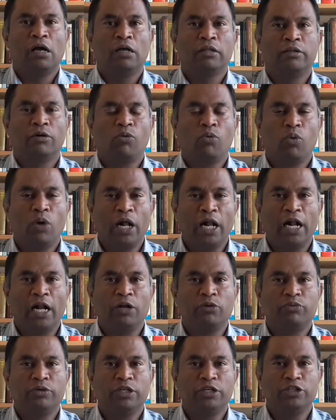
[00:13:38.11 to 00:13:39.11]
the
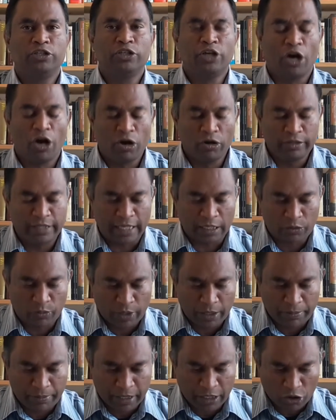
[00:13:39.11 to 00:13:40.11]
world will know that
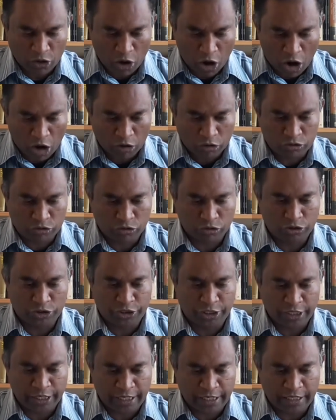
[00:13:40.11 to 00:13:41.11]
we belong to
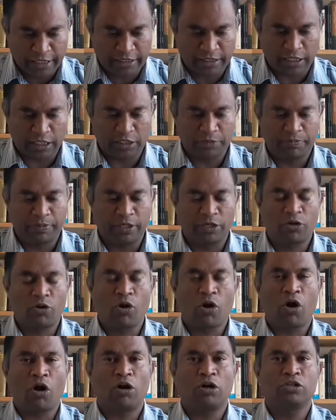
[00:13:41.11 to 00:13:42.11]
Jesus
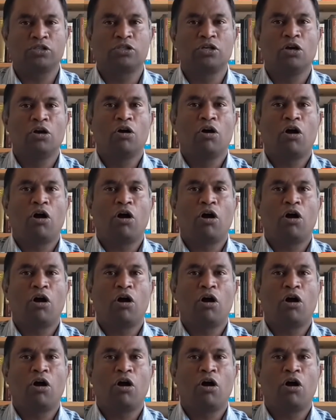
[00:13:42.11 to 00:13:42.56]
because